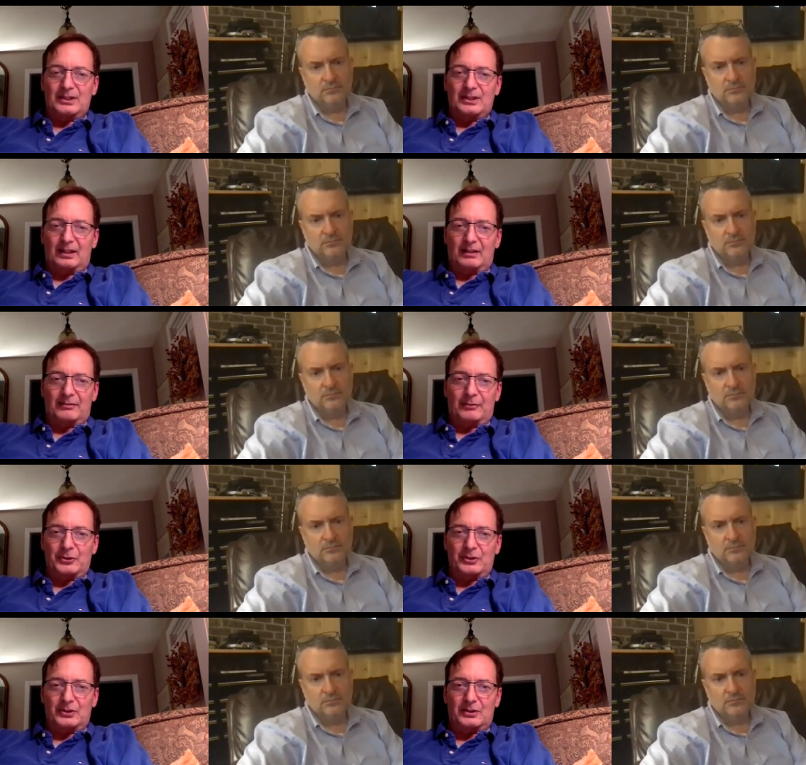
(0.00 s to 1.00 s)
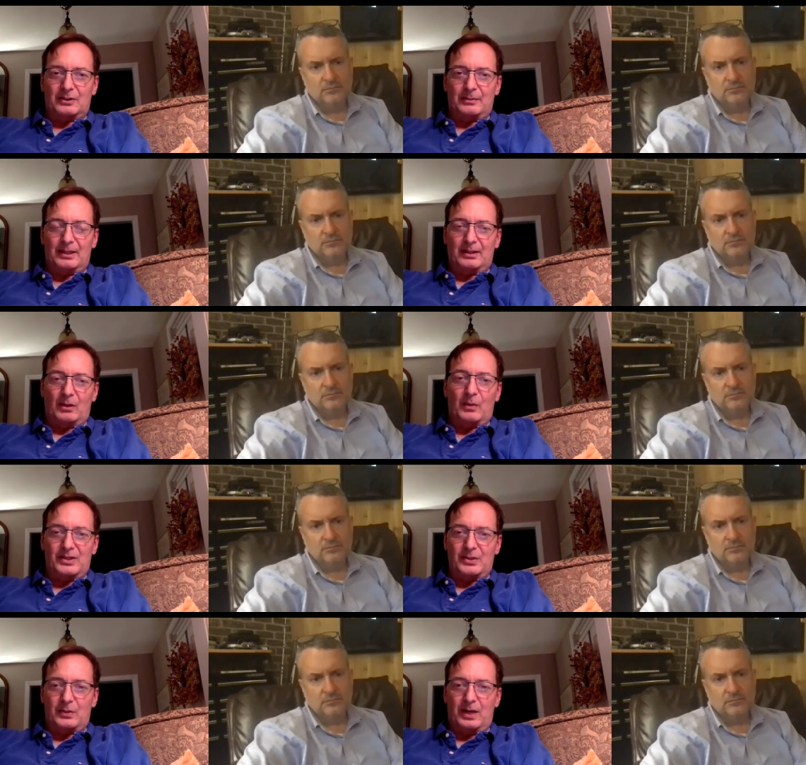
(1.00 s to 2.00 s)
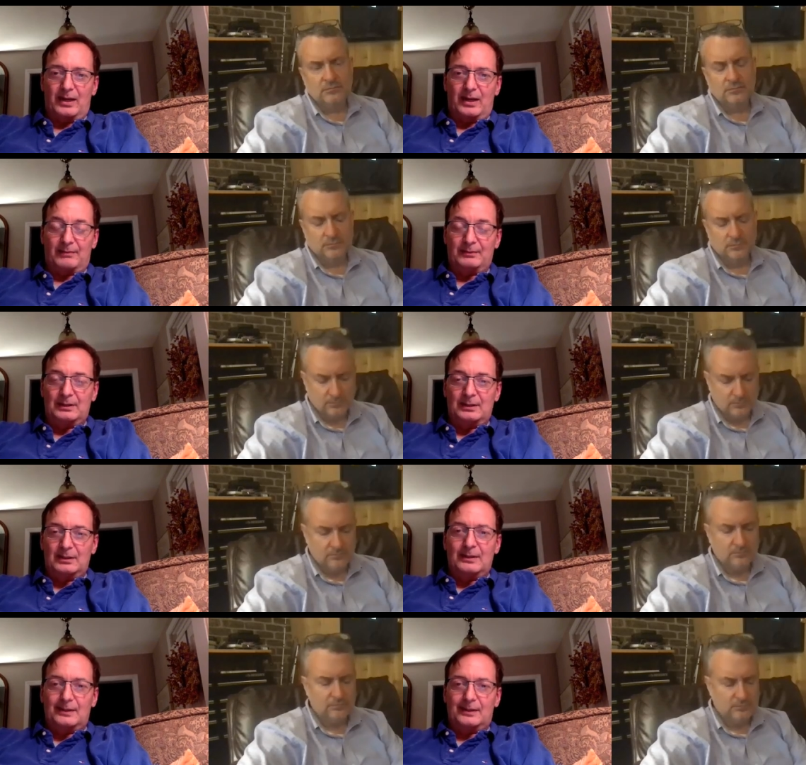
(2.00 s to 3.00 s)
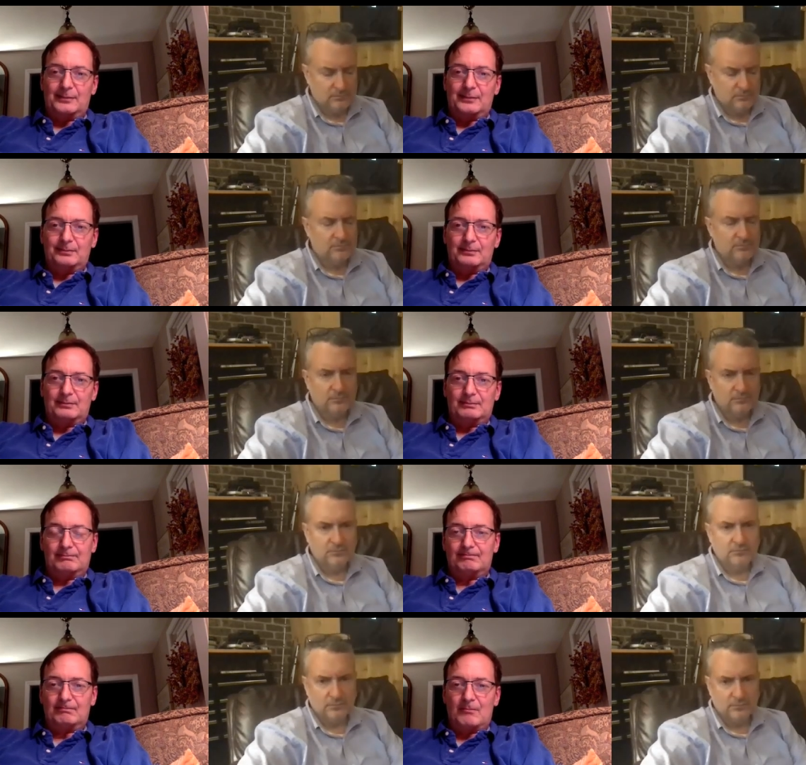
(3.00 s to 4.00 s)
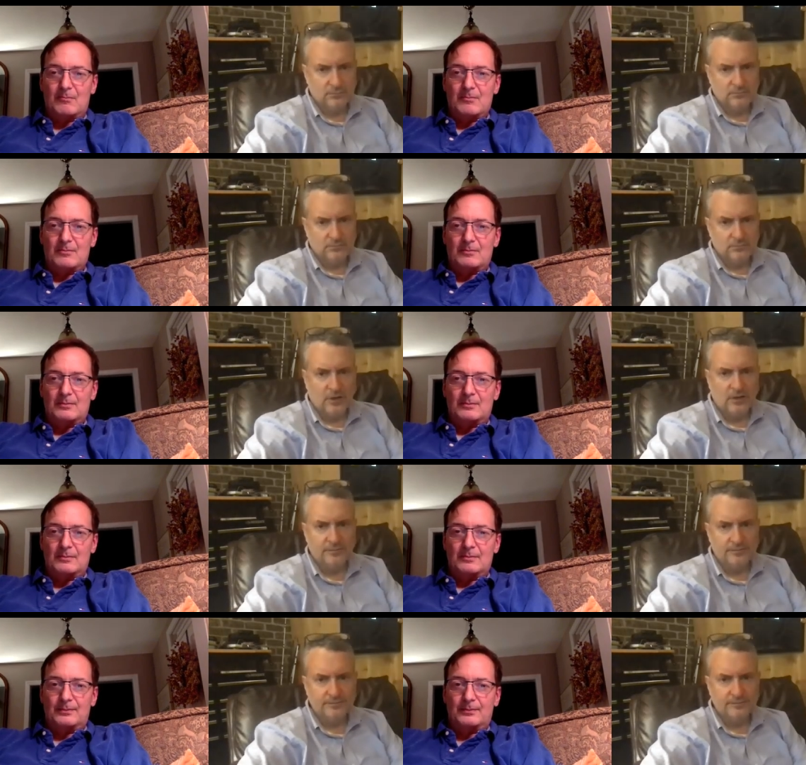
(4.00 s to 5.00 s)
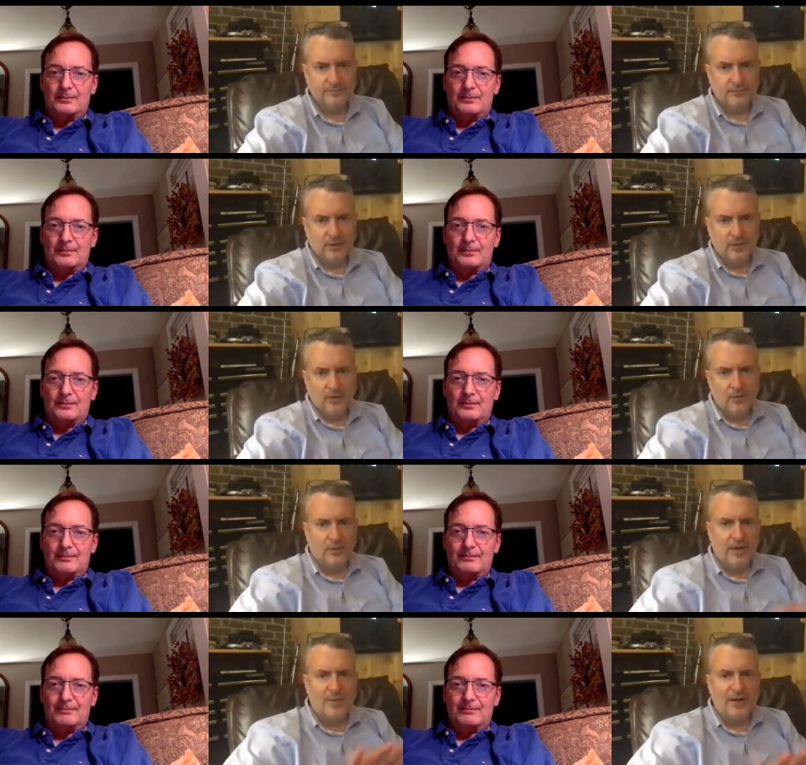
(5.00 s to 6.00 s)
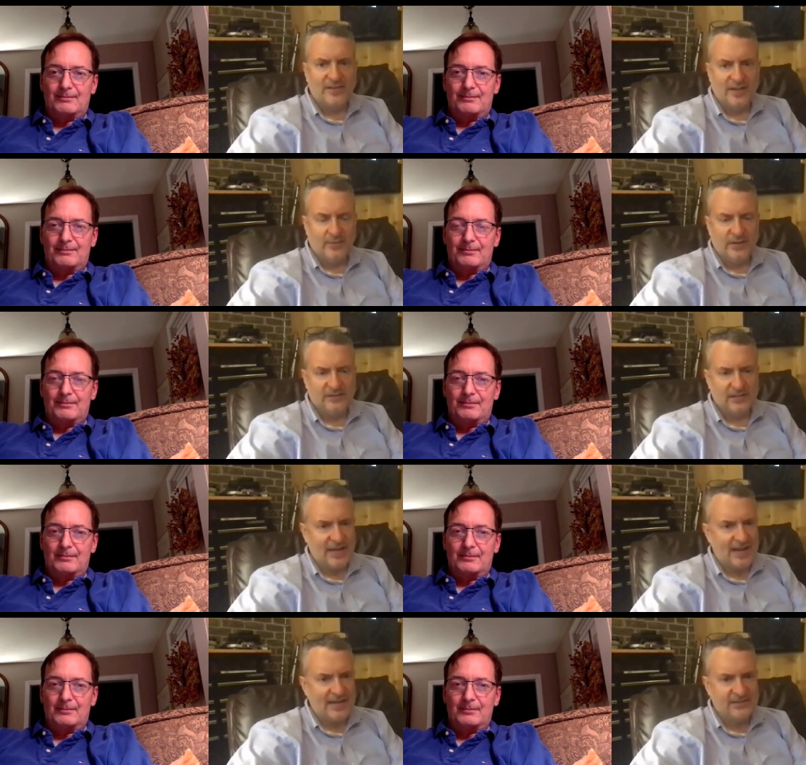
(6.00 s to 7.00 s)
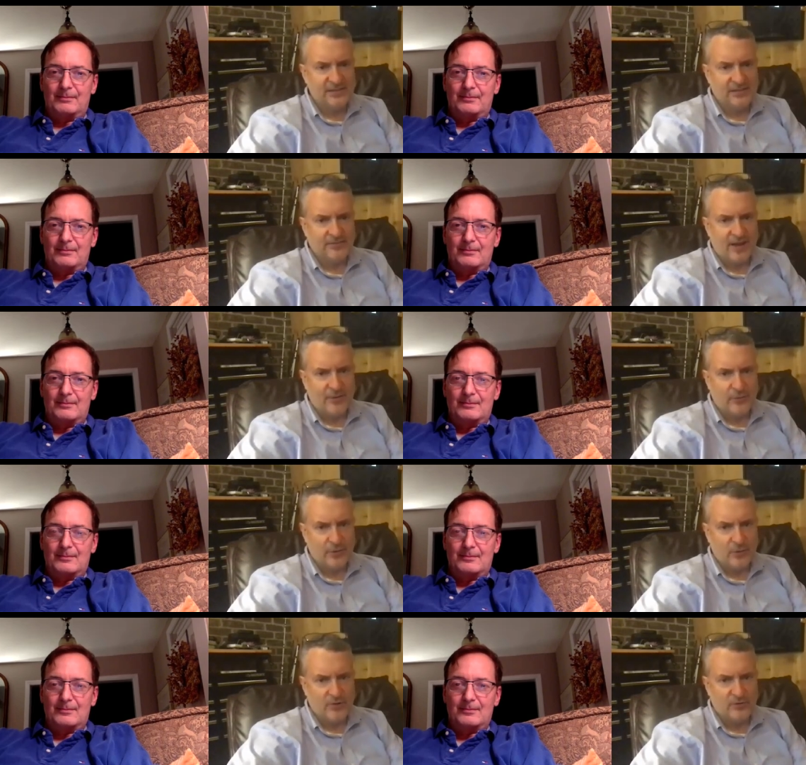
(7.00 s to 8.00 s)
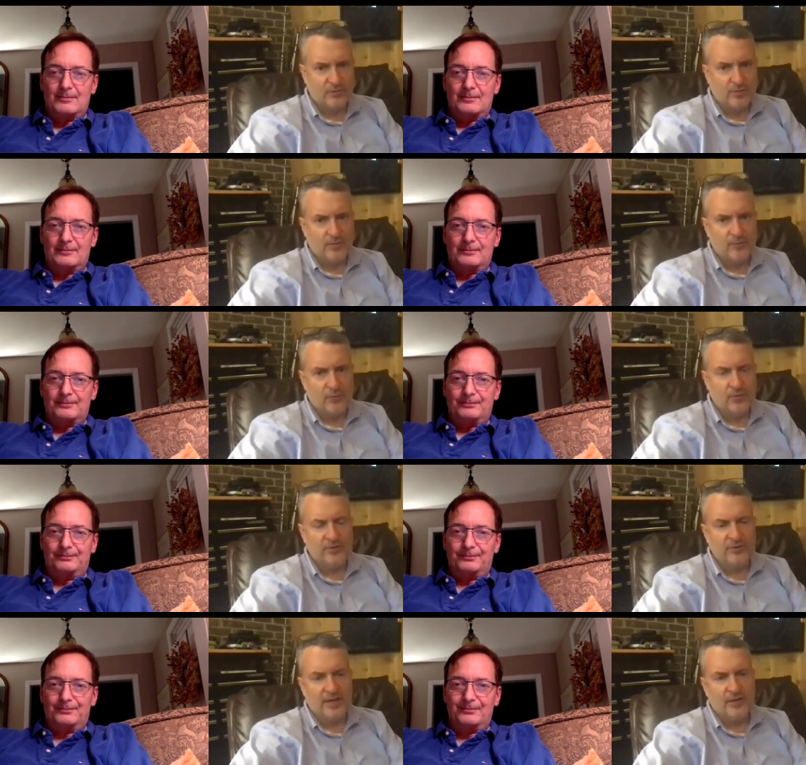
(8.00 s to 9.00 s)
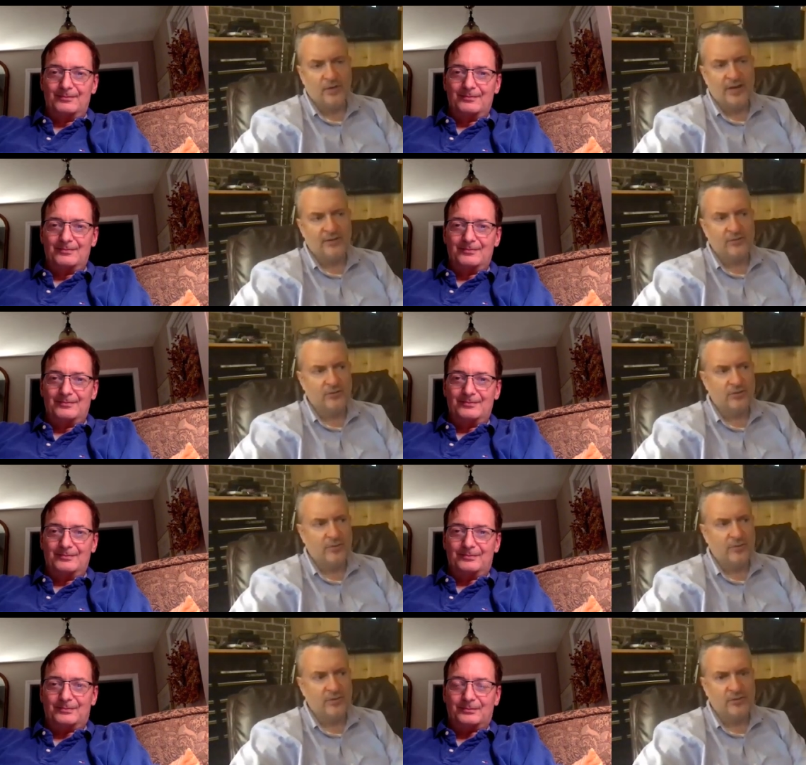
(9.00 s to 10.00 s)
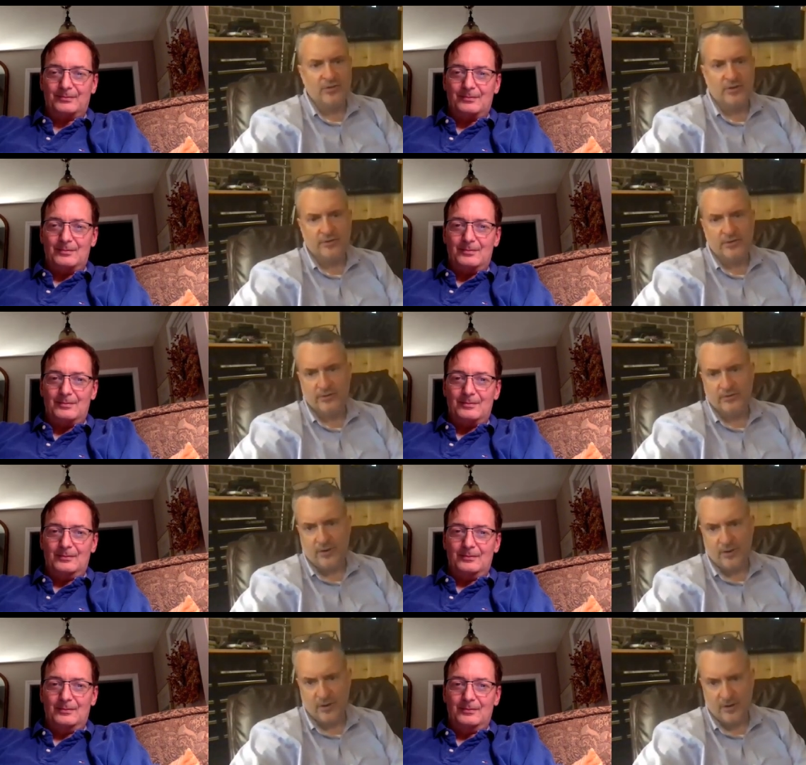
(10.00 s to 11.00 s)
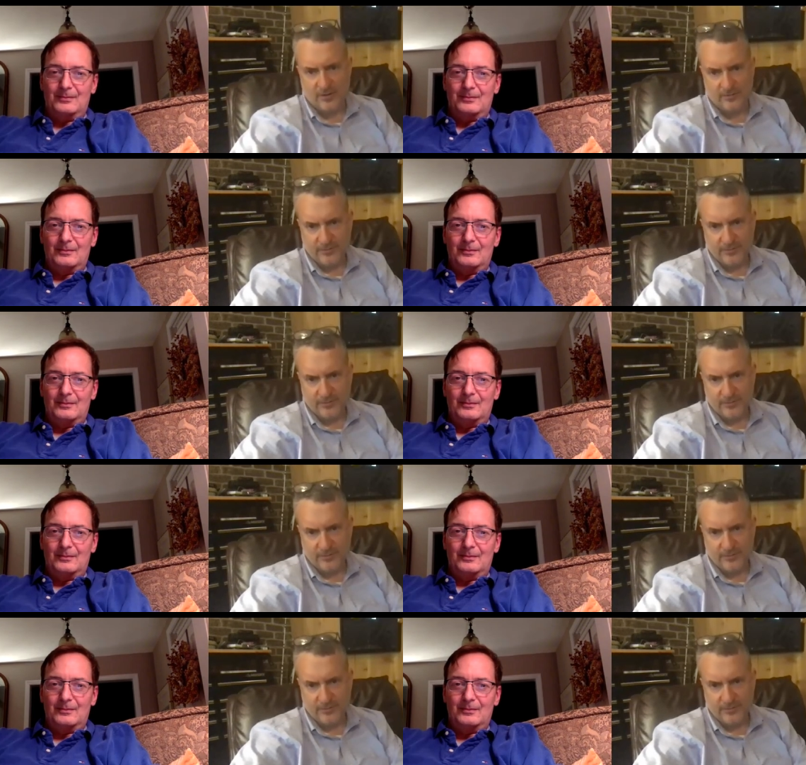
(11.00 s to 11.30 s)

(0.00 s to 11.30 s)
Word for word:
Speaker 1: it unfortunately is going to be a ways away uh, you know all right
Speaker 2: well, we got about 10 minutes i got to ask you the final three questions but before we do that i want to ask you something that's near and dear to our heart